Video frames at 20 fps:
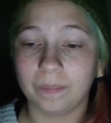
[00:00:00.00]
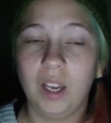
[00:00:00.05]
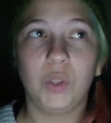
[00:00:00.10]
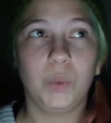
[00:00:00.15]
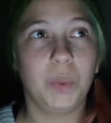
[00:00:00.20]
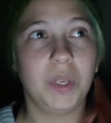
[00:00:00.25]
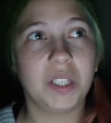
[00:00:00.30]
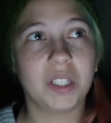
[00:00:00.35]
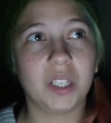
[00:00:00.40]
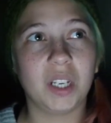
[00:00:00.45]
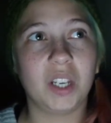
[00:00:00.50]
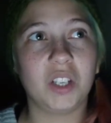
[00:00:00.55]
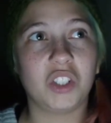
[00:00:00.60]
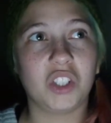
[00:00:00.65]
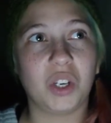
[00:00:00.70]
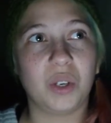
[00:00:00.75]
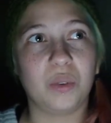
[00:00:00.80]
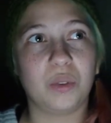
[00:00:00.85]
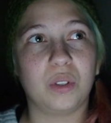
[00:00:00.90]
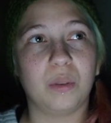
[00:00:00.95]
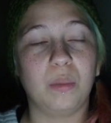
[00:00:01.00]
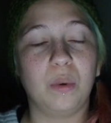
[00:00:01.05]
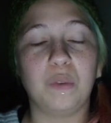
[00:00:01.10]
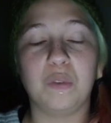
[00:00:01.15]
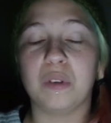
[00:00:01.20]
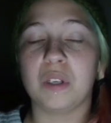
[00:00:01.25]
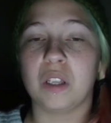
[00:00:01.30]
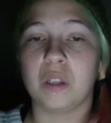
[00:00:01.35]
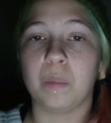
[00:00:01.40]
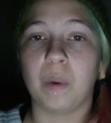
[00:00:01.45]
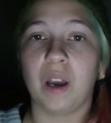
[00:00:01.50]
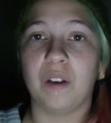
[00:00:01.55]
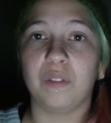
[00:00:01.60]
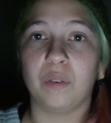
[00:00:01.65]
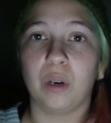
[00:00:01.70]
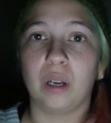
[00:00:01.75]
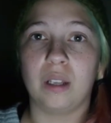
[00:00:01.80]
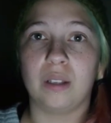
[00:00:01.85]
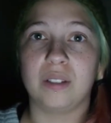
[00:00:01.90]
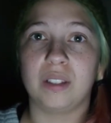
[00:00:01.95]
The reason I chose to move into the
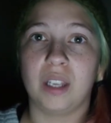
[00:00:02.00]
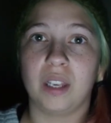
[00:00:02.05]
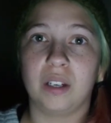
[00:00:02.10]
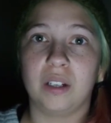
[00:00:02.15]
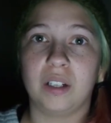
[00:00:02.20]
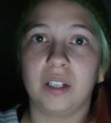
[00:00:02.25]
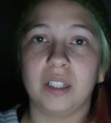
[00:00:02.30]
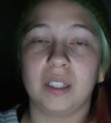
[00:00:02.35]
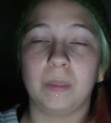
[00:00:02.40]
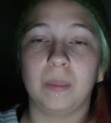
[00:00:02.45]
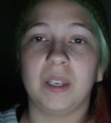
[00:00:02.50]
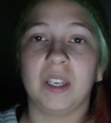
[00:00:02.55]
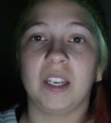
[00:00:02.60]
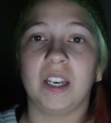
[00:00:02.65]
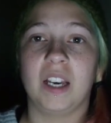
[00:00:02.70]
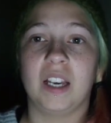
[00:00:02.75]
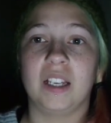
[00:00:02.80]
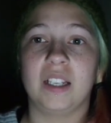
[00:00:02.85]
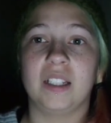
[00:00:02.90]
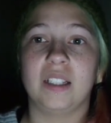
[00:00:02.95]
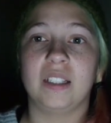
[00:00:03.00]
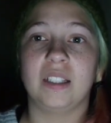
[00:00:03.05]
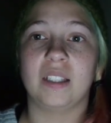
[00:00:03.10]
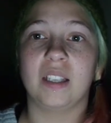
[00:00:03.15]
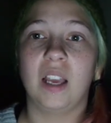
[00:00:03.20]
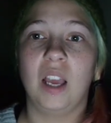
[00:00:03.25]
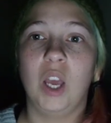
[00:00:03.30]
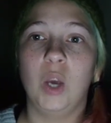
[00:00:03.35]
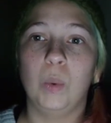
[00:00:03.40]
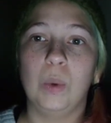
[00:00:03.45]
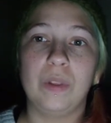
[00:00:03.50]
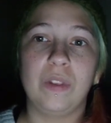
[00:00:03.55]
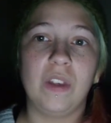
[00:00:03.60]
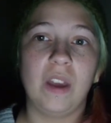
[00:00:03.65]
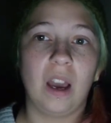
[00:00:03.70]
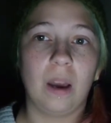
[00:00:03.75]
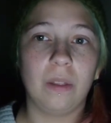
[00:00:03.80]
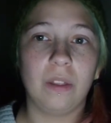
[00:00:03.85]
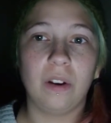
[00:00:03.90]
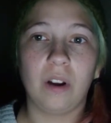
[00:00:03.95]
Poverello Center is because with
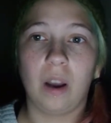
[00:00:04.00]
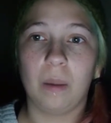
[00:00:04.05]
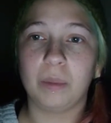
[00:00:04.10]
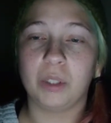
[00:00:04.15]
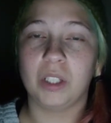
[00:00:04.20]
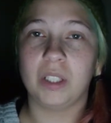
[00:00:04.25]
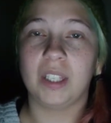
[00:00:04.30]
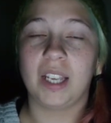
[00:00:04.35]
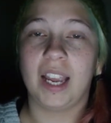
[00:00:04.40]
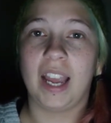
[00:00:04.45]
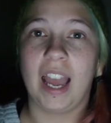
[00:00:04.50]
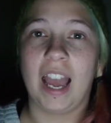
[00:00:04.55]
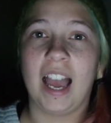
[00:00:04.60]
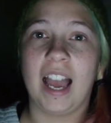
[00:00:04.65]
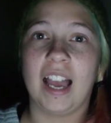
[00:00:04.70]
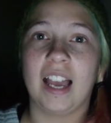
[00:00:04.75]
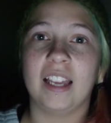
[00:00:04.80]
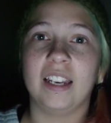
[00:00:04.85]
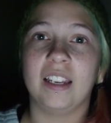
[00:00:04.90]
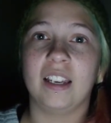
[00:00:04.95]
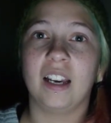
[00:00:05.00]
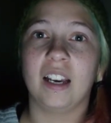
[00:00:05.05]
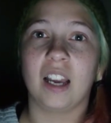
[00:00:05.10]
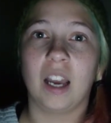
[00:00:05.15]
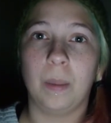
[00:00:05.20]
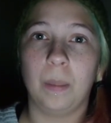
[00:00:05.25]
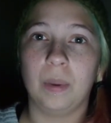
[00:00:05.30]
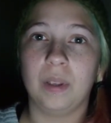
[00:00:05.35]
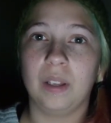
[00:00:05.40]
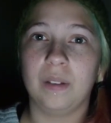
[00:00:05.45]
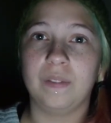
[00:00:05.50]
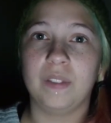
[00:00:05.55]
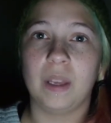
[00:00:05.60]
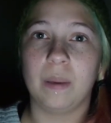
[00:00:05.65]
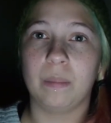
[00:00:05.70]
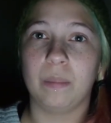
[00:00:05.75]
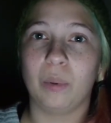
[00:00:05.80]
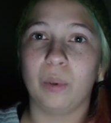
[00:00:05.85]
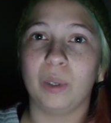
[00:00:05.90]
the other options I had, a couple of them